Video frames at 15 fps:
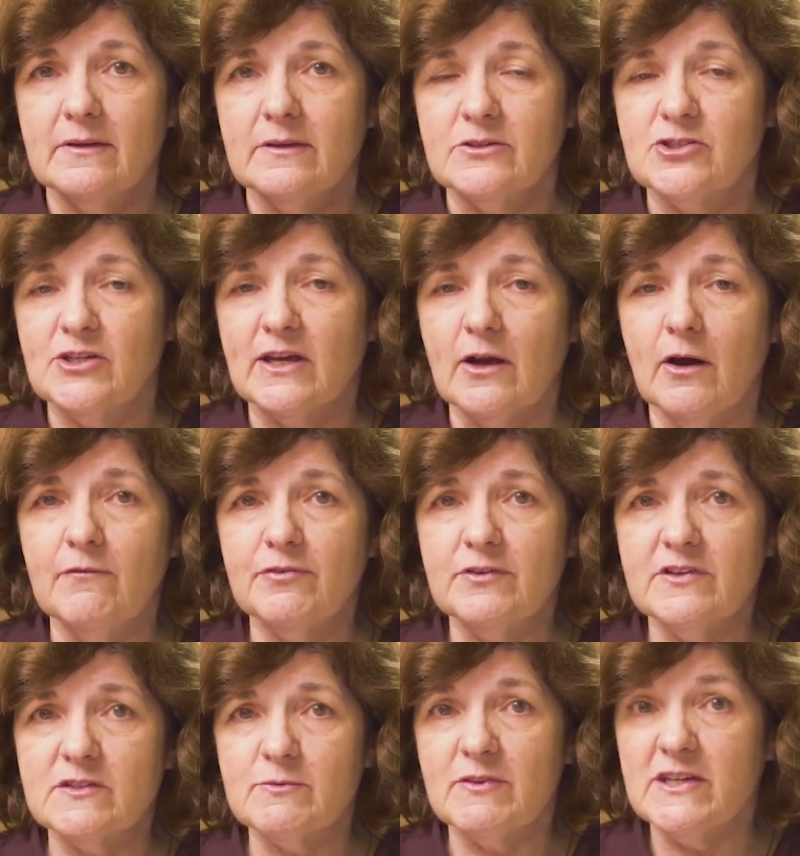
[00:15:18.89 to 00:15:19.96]
share
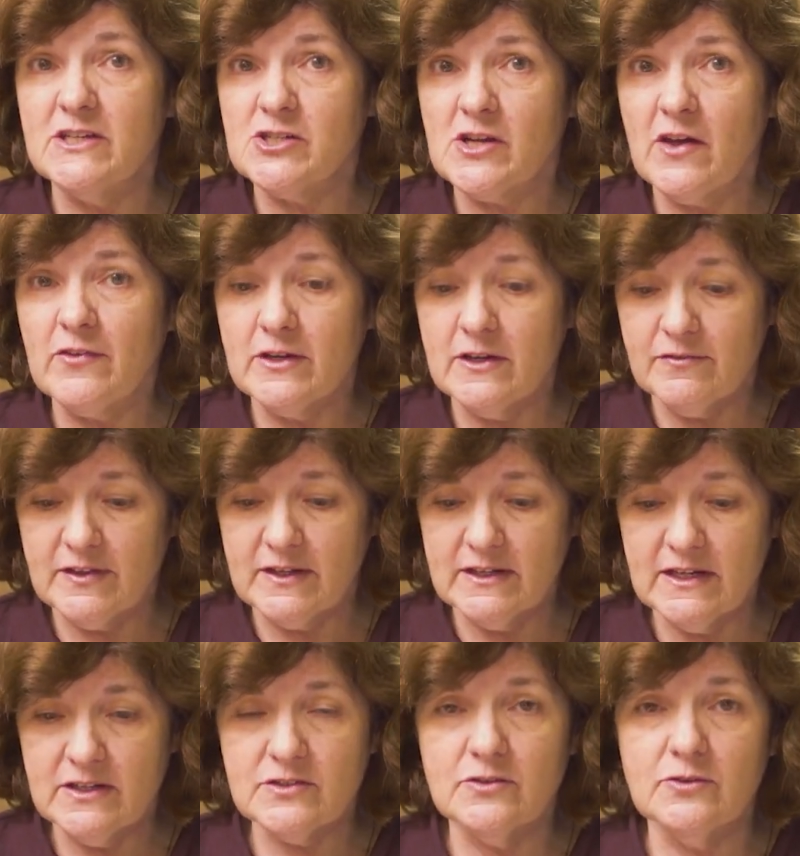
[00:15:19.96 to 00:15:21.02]
confidence with each other if they
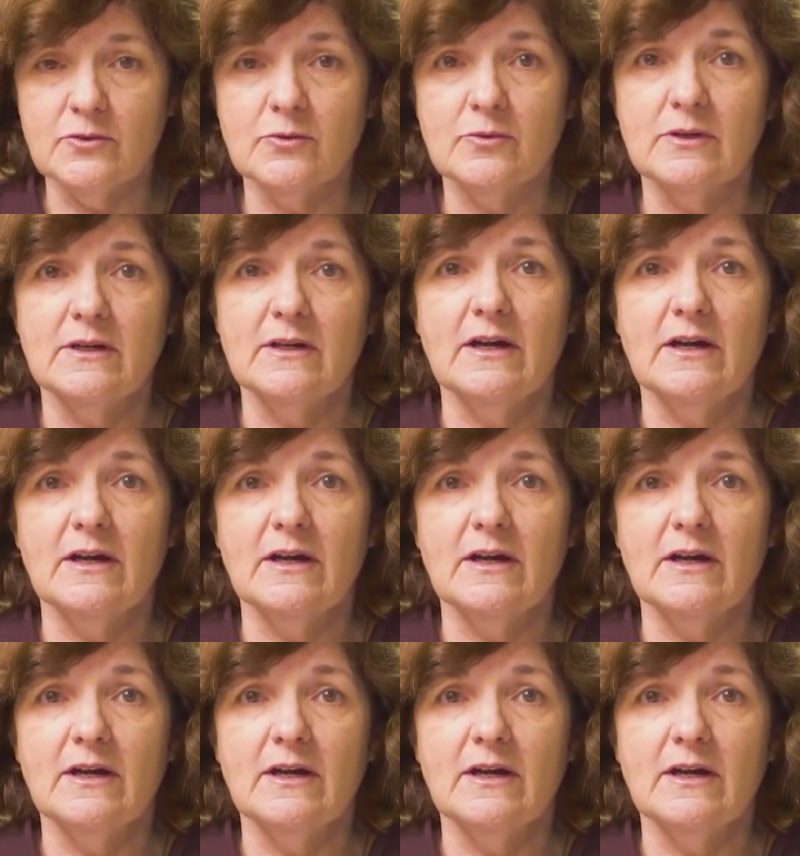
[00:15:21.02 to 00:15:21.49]
need to,